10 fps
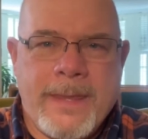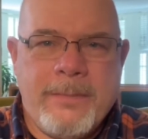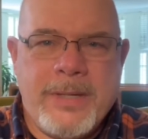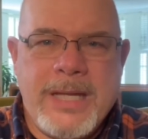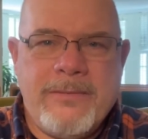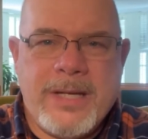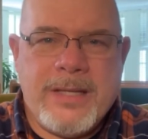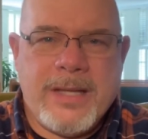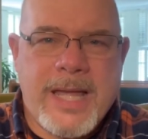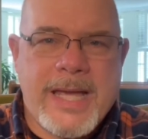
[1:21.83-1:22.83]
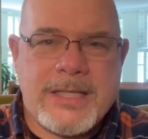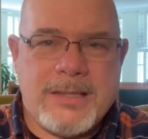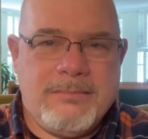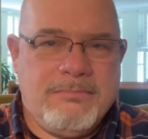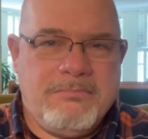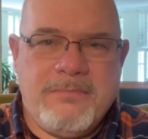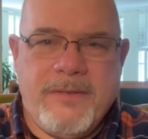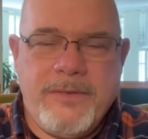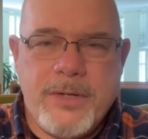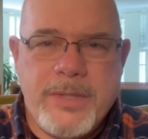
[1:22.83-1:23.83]
but even in the last
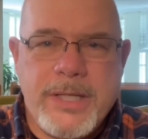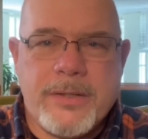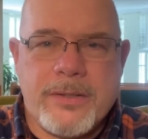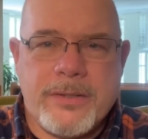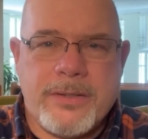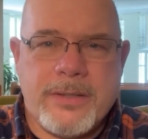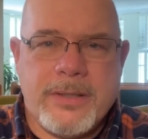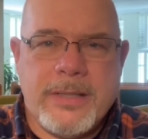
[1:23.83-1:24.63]
few years.